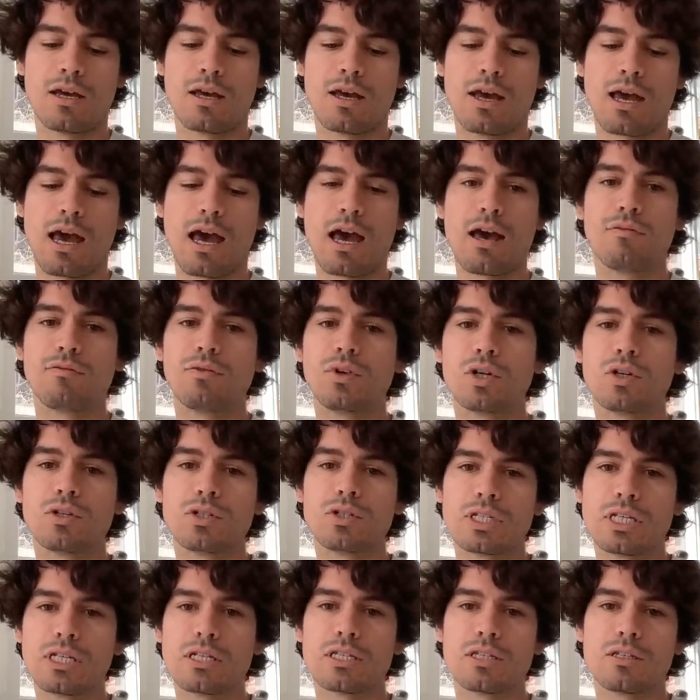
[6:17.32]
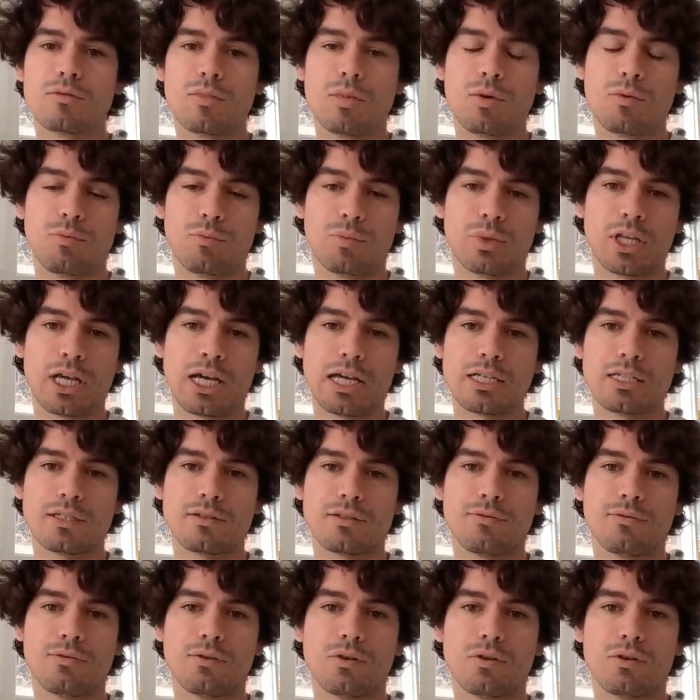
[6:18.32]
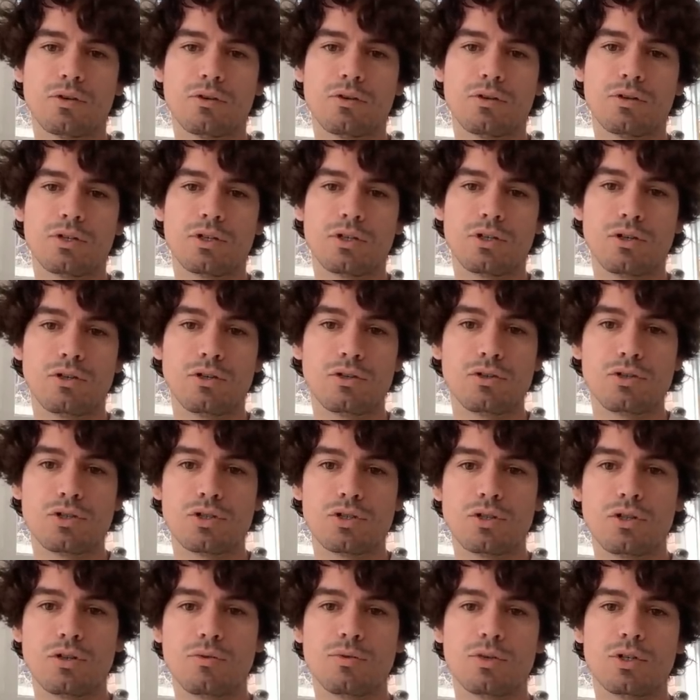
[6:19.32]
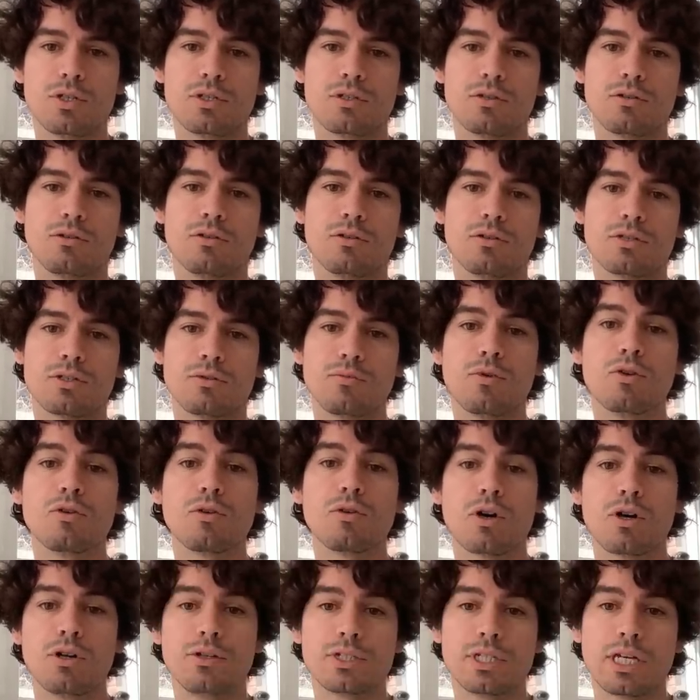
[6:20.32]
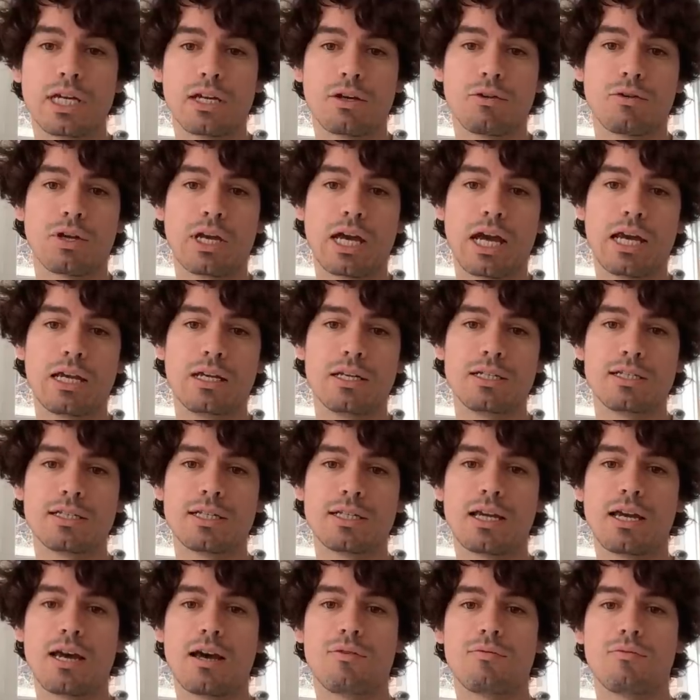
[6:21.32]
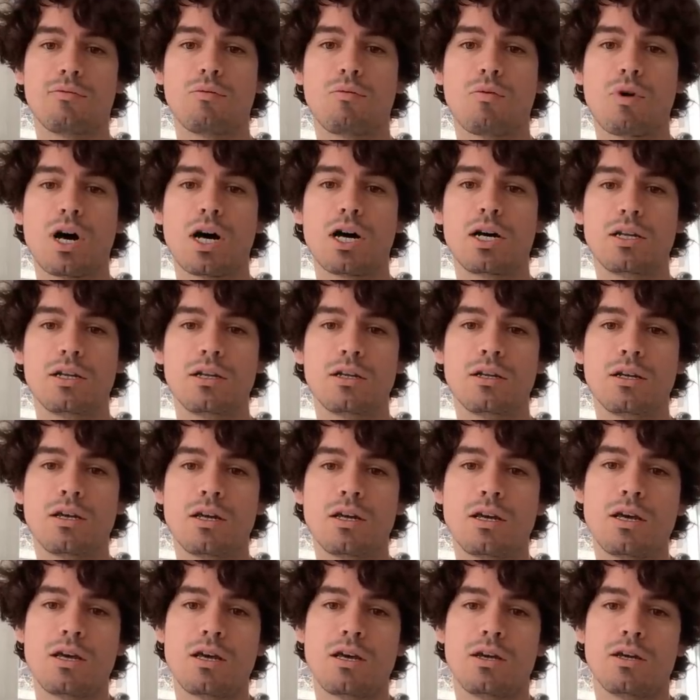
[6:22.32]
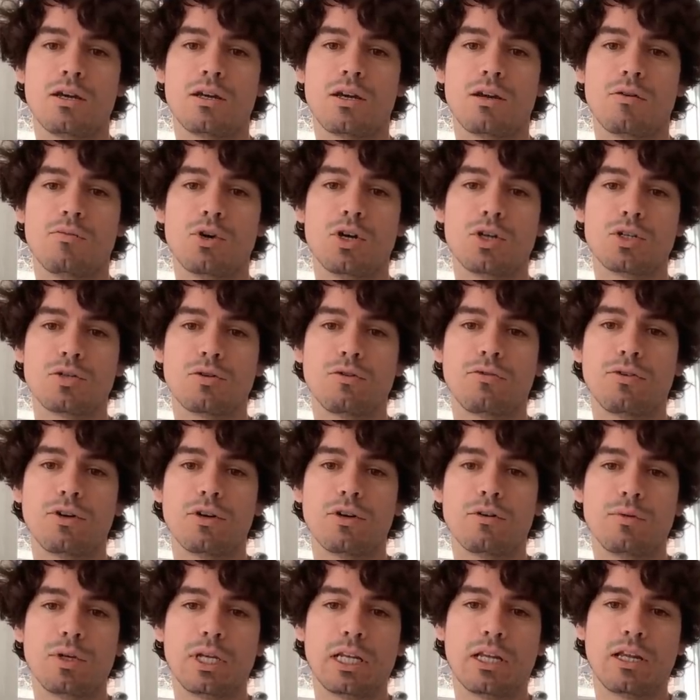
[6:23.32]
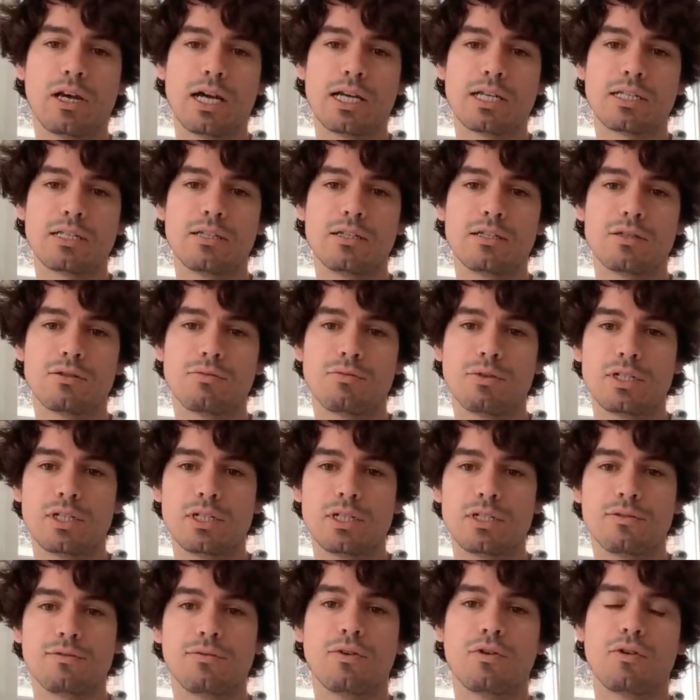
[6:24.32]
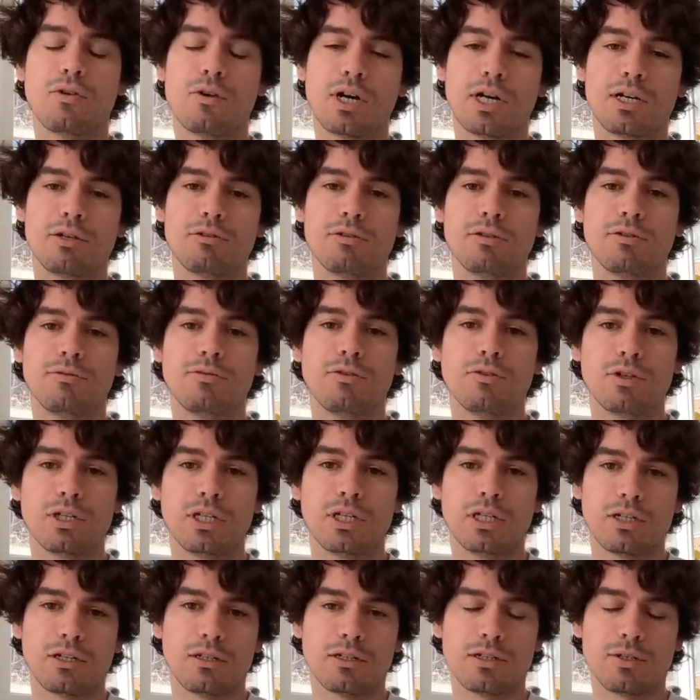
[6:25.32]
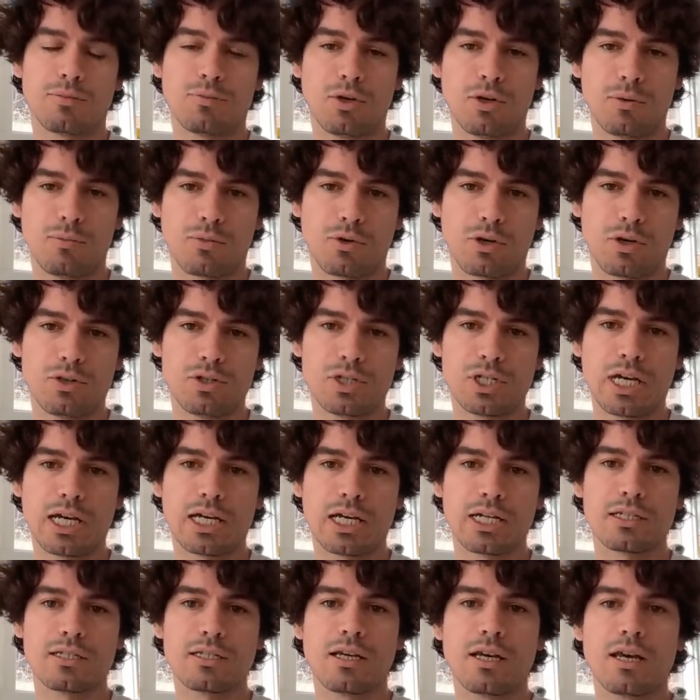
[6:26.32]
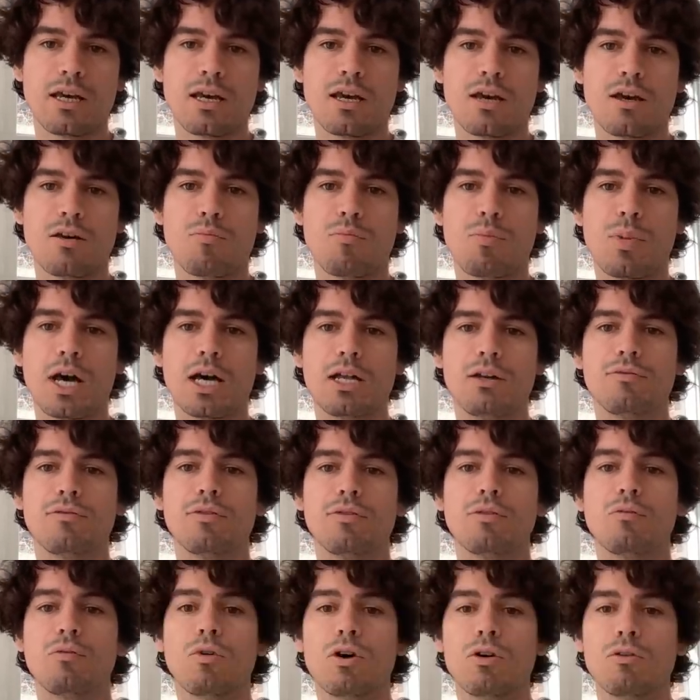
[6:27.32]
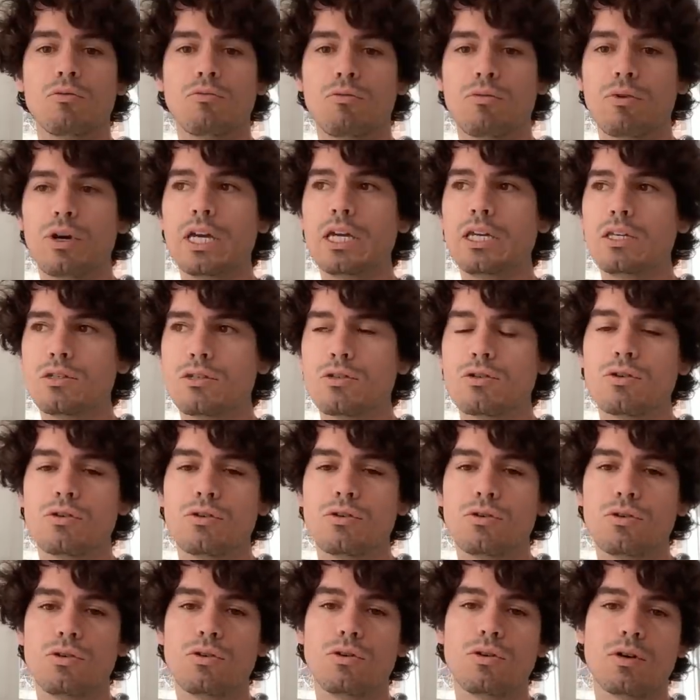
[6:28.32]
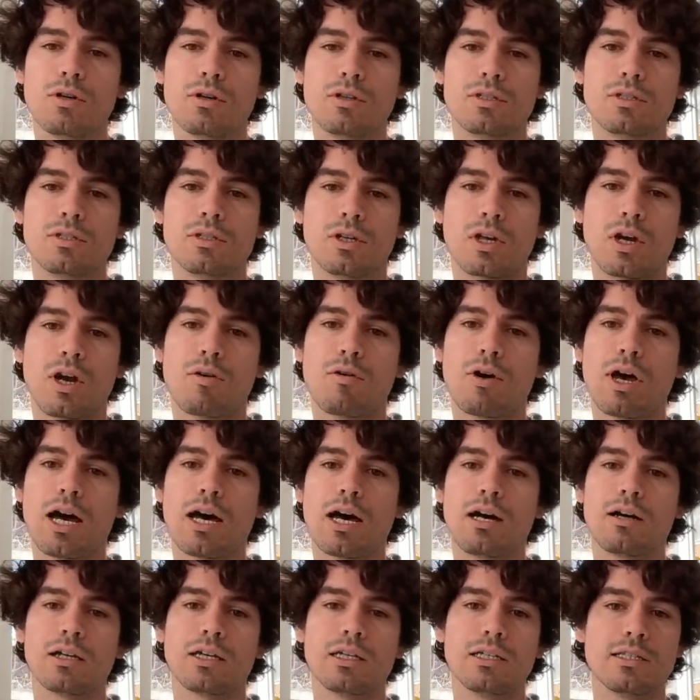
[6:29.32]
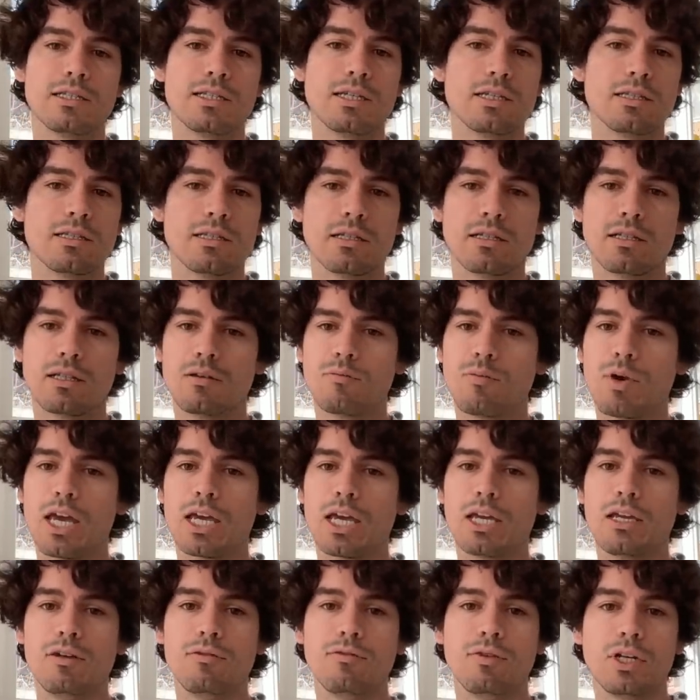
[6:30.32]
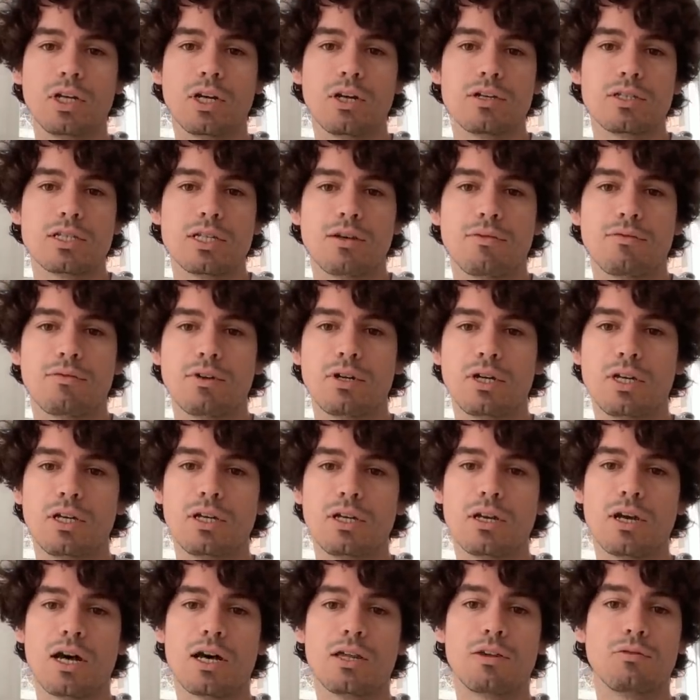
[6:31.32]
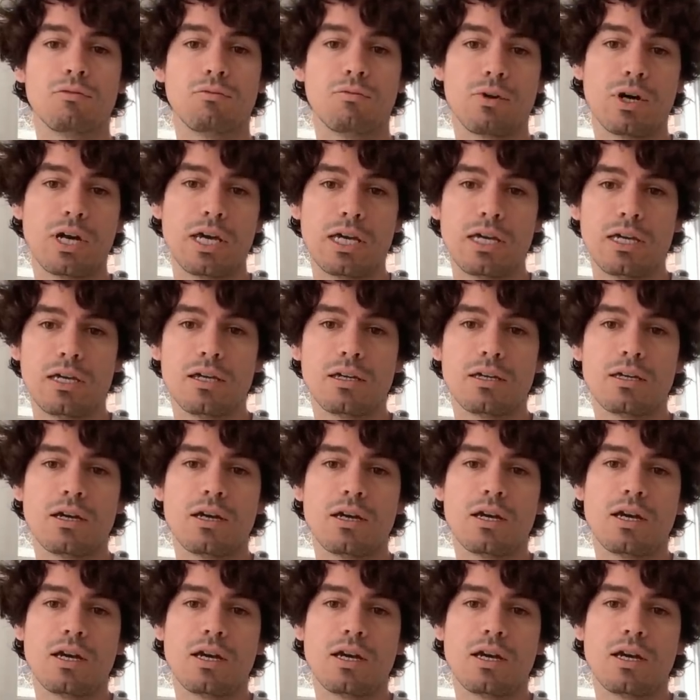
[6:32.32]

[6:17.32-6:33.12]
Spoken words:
have no system in place for YouTubers or small content creators. They have one commercial filming license, which is $440 per project. But for what we do to go out consistently making videos every other week,